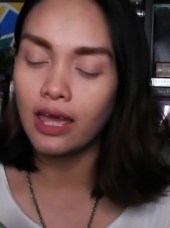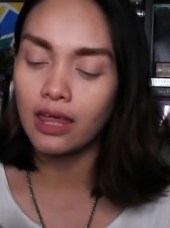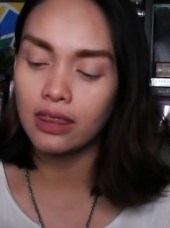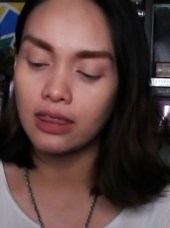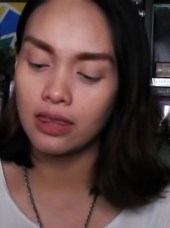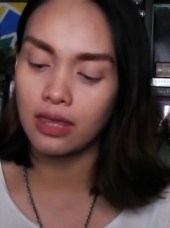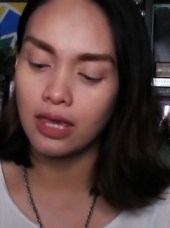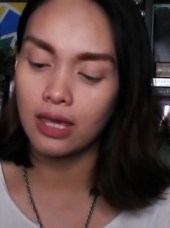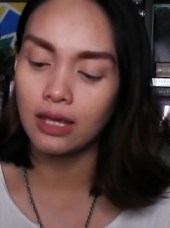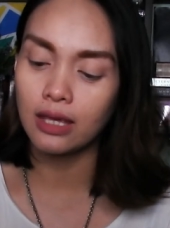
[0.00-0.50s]
I
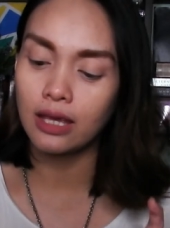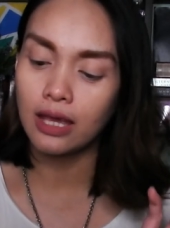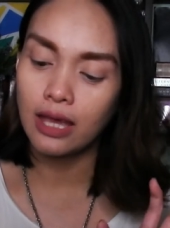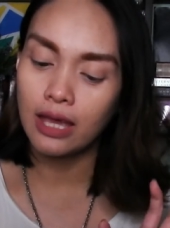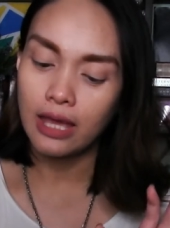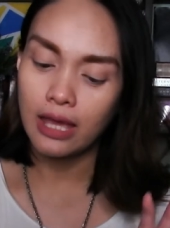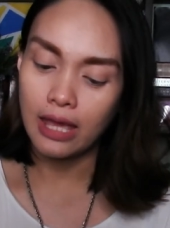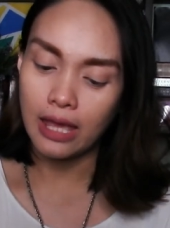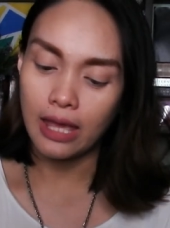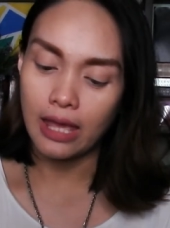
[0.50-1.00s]
think.
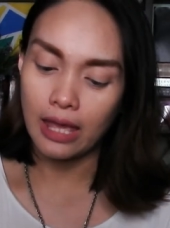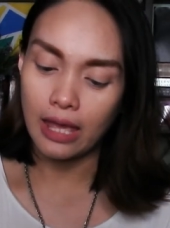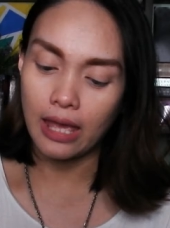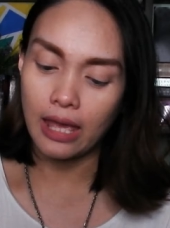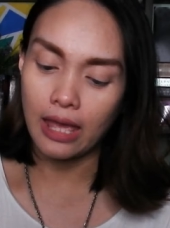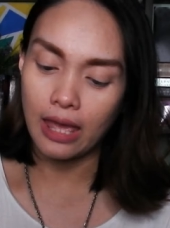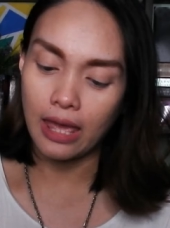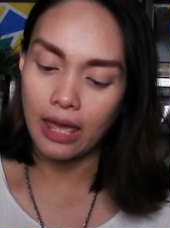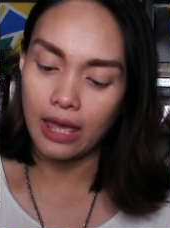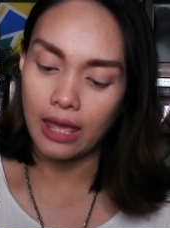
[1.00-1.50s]

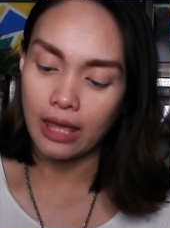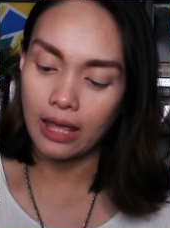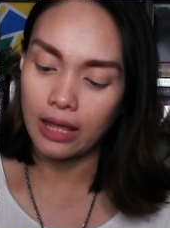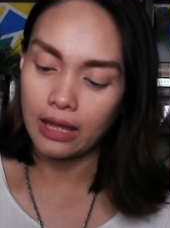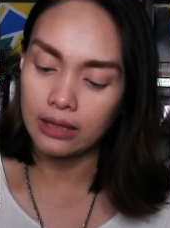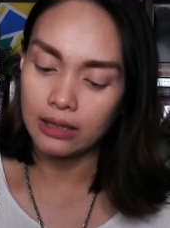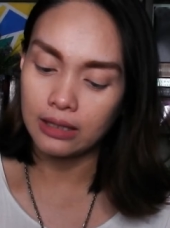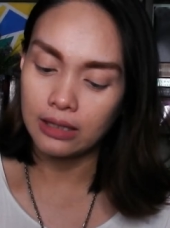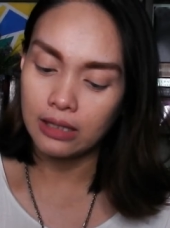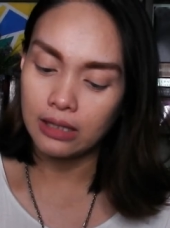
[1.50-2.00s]

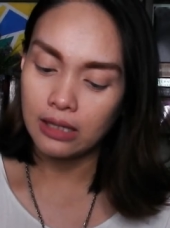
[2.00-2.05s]
And